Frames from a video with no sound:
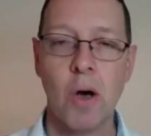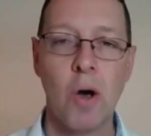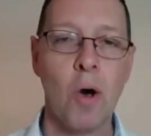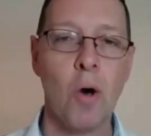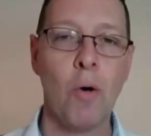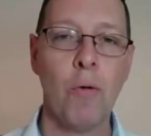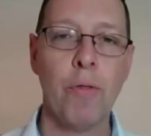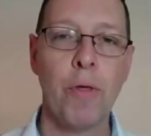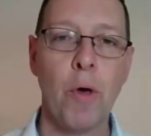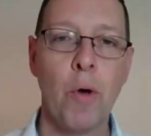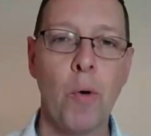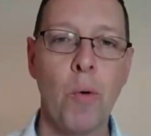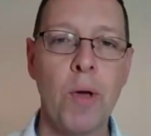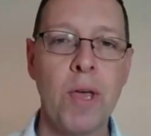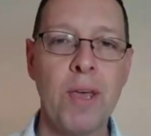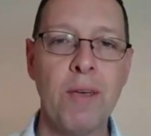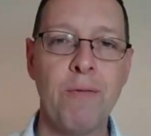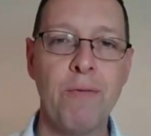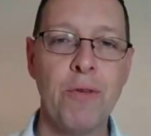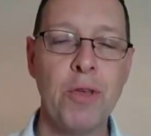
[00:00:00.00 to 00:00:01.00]
Although,
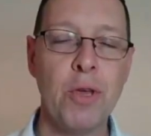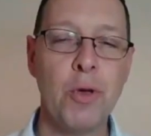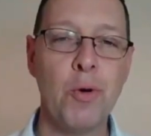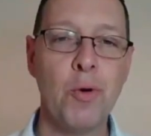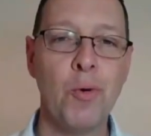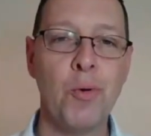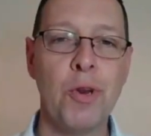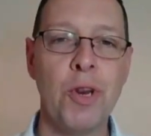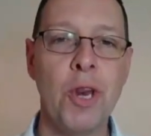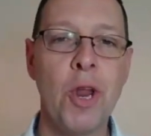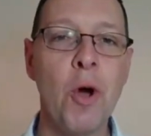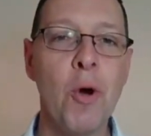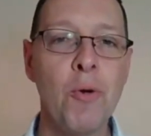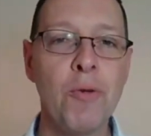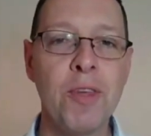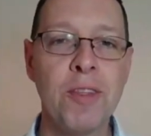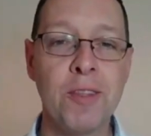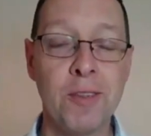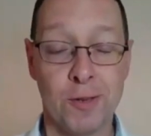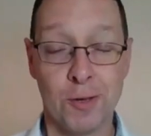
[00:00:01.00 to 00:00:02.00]
if you know
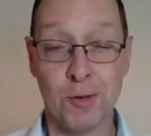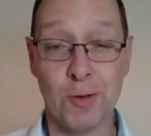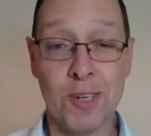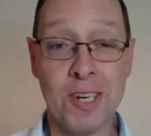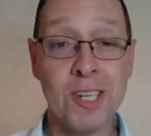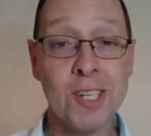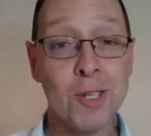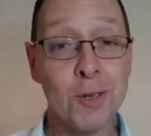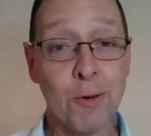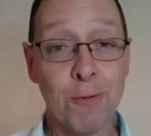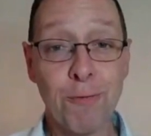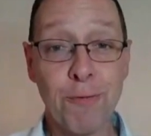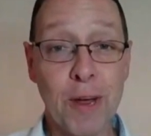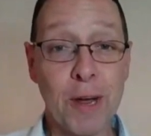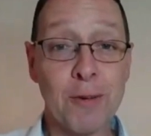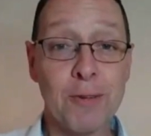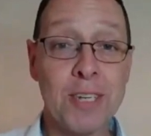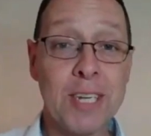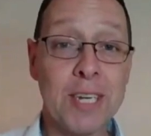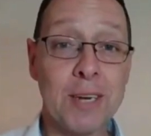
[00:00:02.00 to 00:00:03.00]
that the traditional
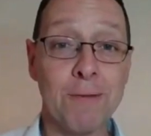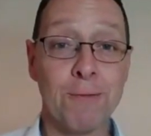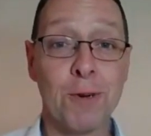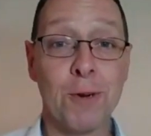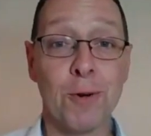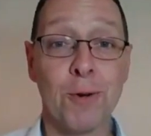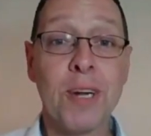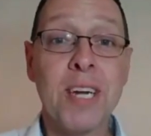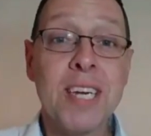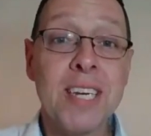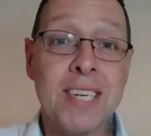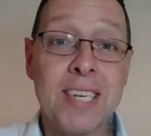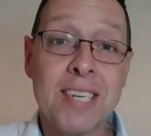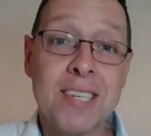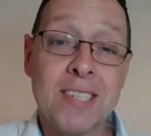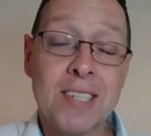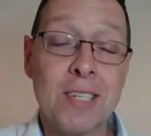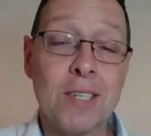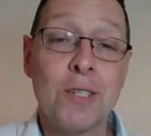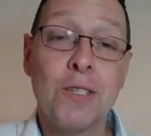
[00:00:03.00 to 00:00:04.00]
founding of Korea
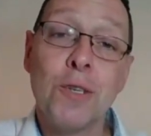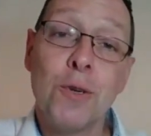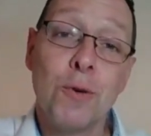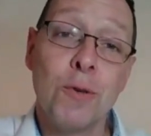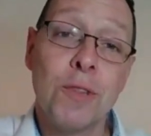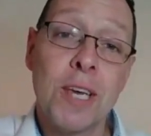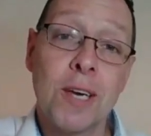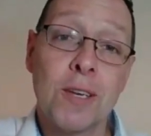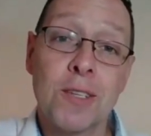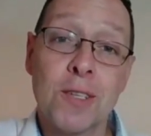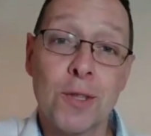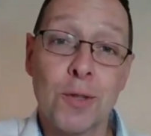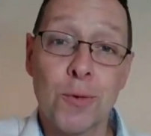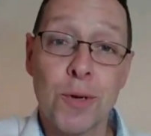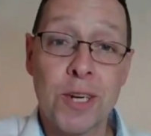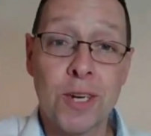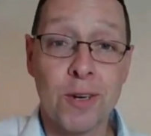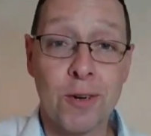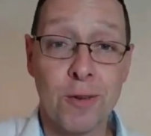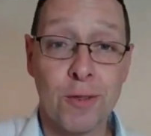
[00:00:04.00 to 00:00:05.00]
is in
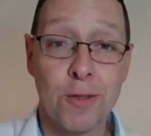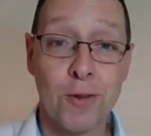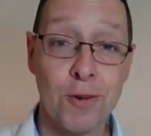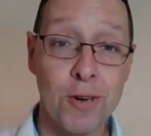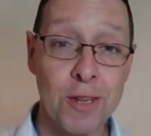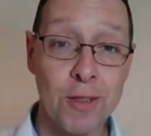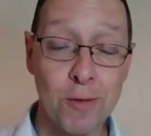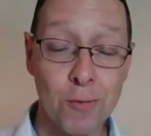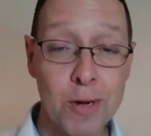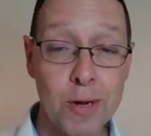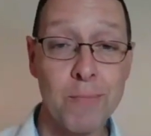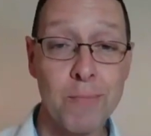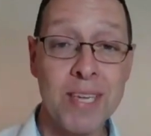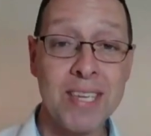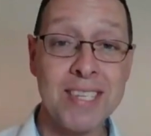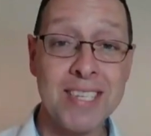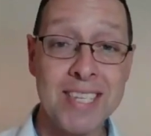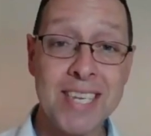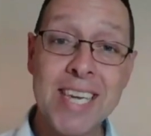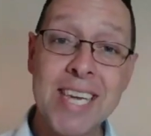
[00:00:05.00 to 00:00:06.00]
2333
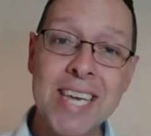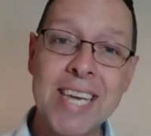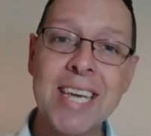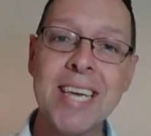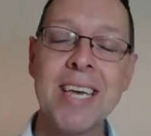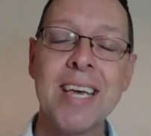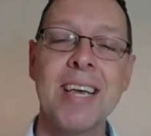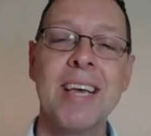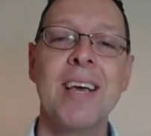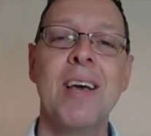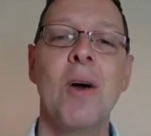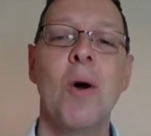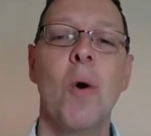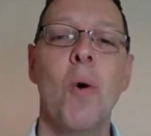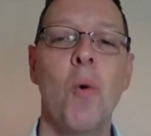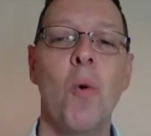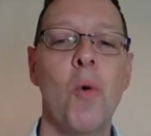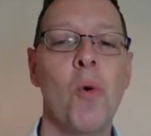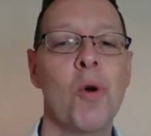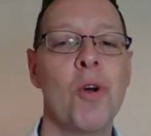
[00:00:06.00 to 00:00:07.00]
BC,
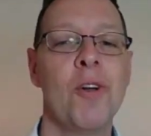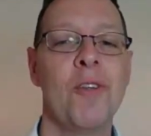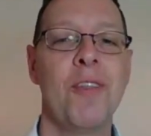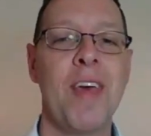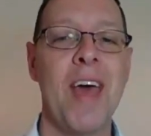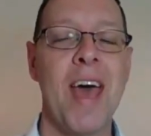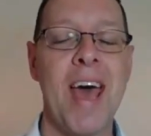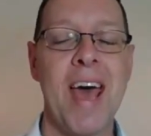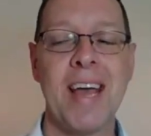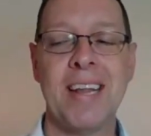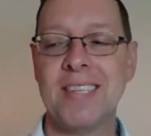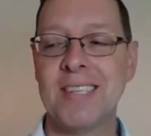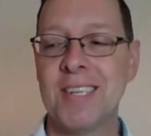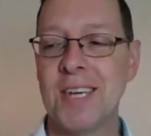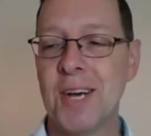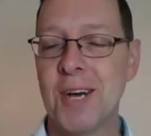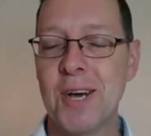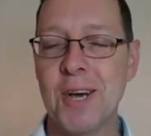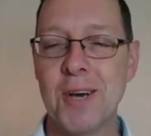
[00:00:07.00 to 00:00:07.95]
or that